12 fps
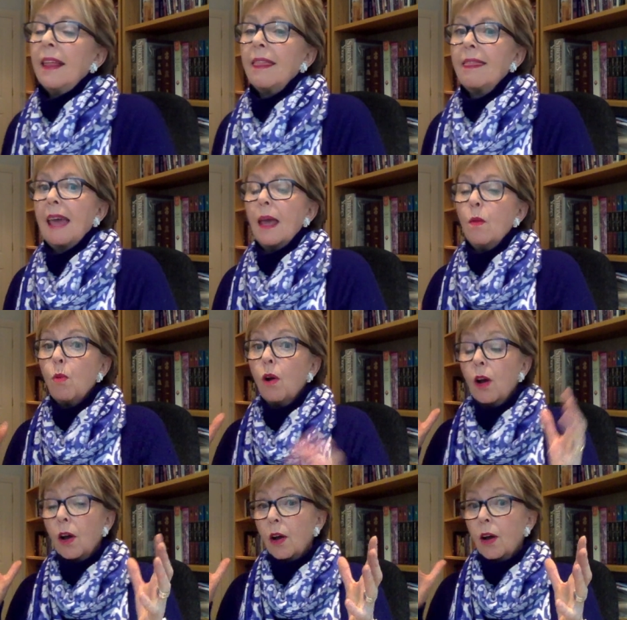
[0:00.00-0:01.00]
they
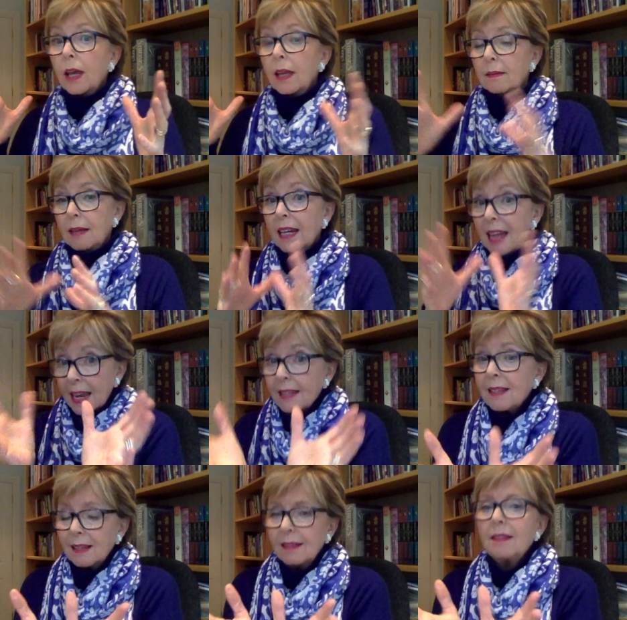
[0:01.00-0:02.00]
were, in, in
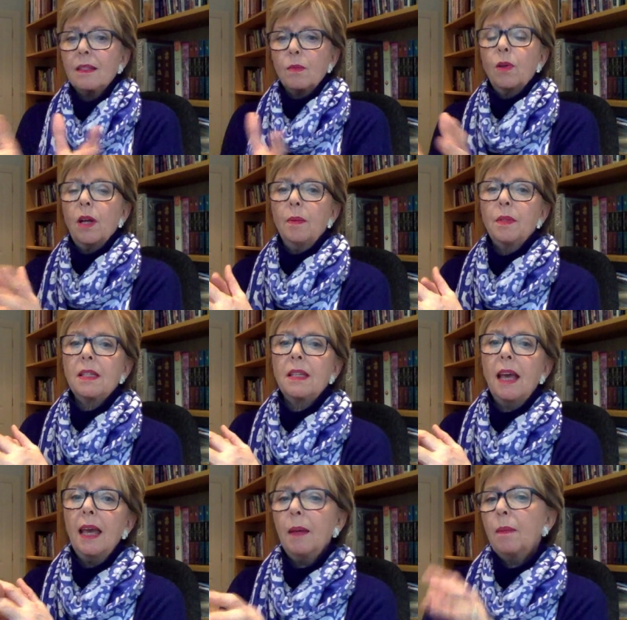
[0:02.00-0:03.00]
essence, what I was
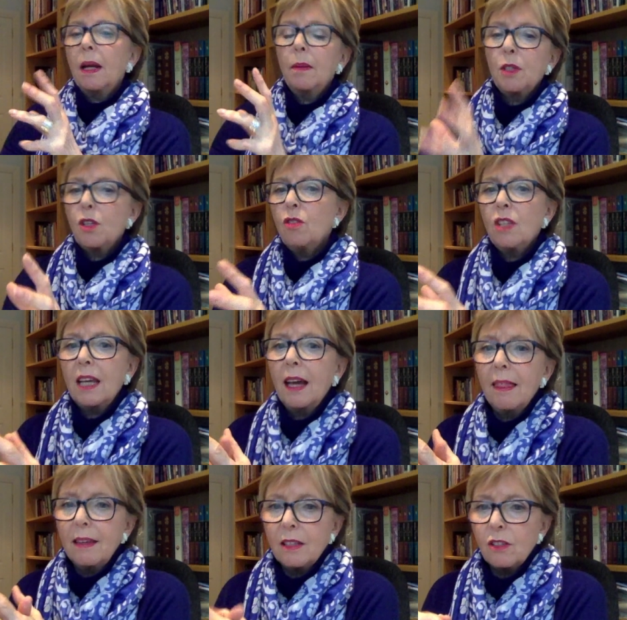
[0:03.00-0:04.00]
saying, but I was using
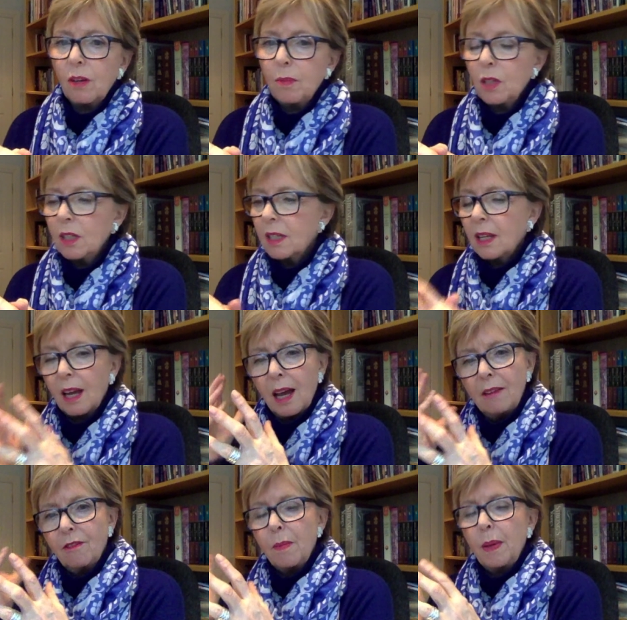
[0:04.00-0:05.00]
other scriptures that I
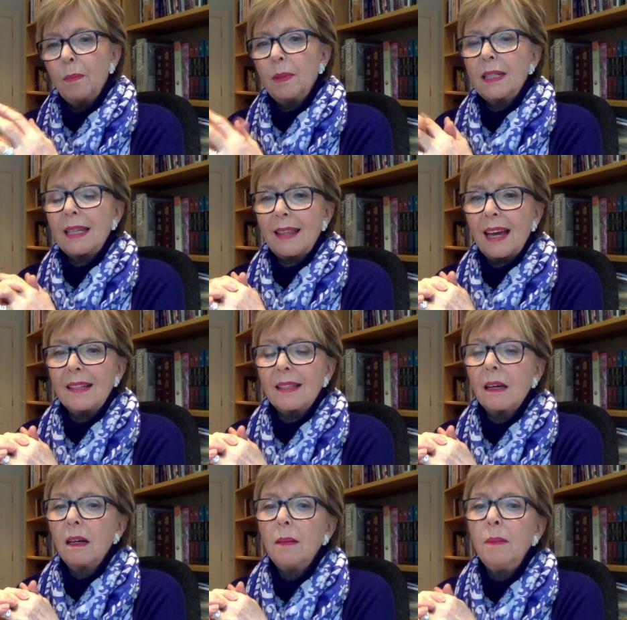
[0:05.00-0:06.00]
remembered at that
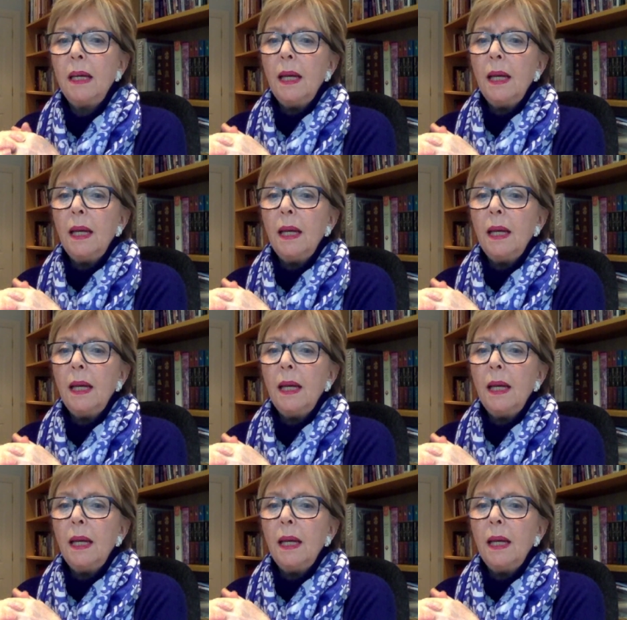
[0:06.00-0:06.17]
time.